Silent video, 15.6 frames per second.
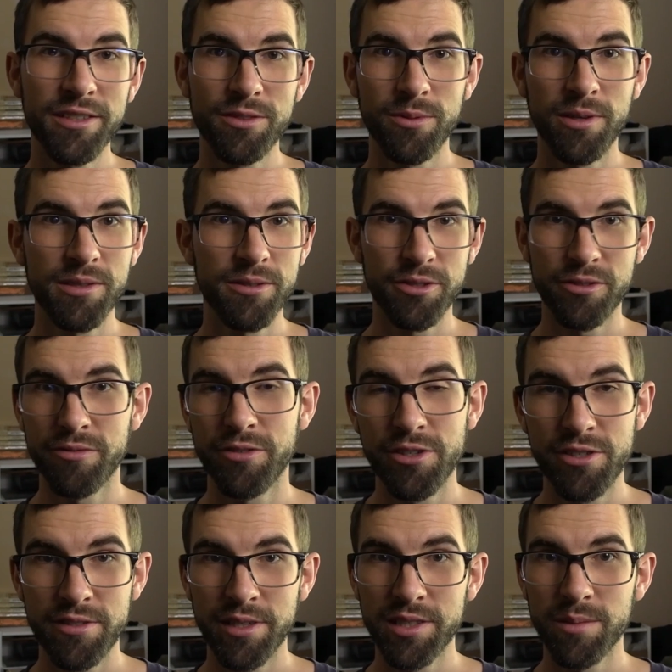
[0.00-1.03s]
is one of those
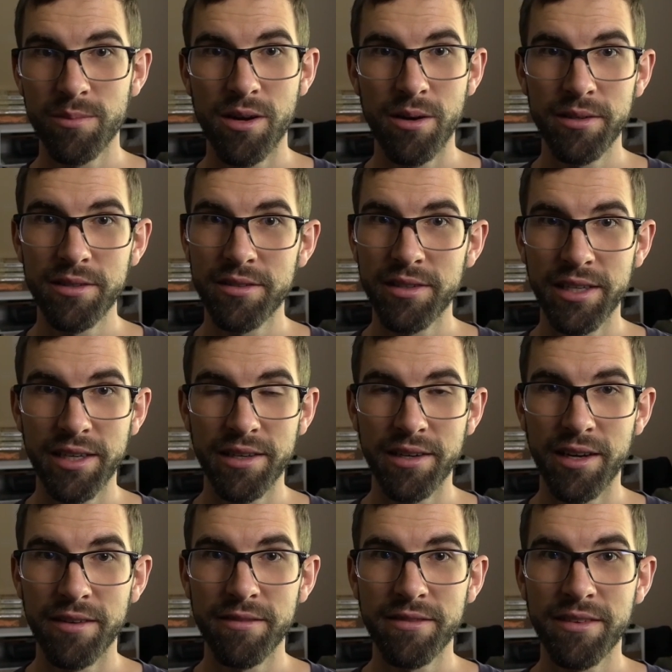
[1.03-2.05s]
first things I'm always thinking
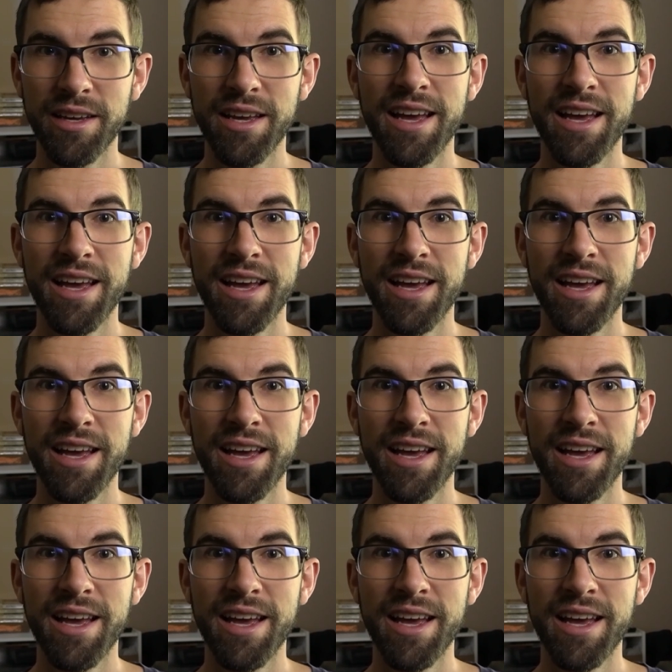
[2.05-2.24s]
of.